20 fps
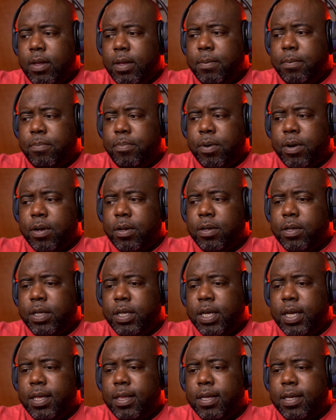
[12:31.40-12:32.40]
Prickle
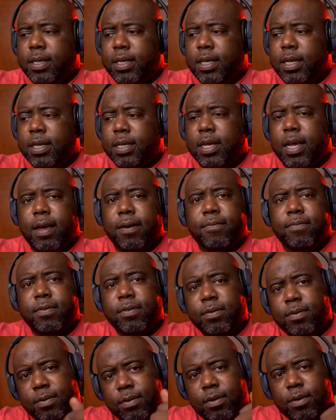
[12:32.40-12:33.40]
teeth, because he does have
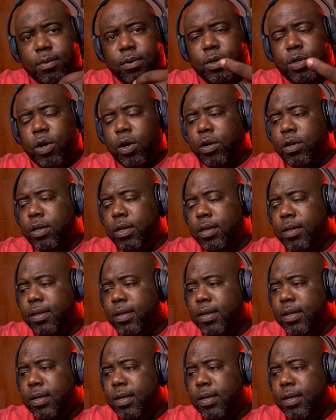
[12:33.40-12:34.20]
the, you know, shark teeth.